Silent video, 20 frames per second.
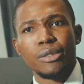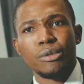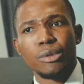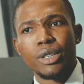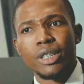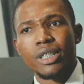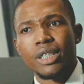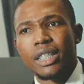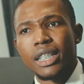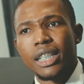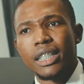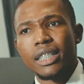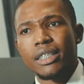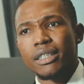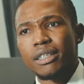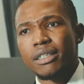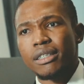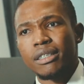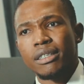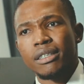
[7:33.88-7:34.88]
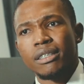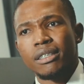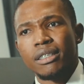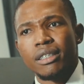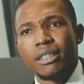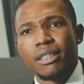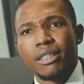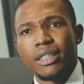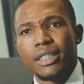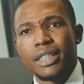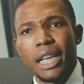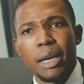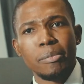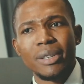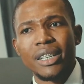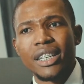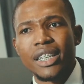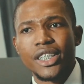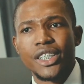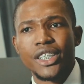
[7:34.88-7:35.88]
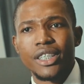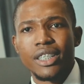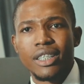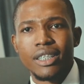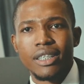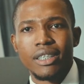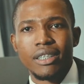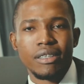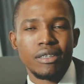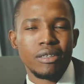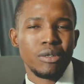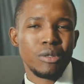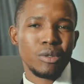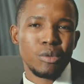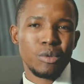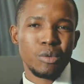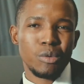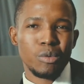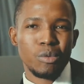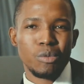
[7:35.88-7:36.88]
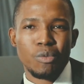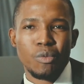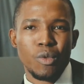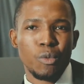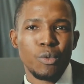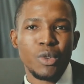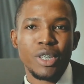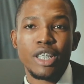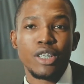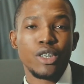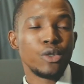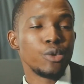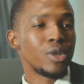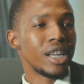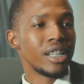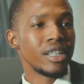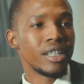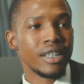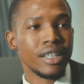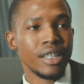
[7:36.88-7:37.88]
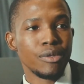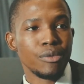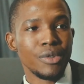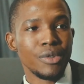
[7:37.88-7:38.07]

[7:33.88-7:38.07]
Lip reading: work and determination, we can do anything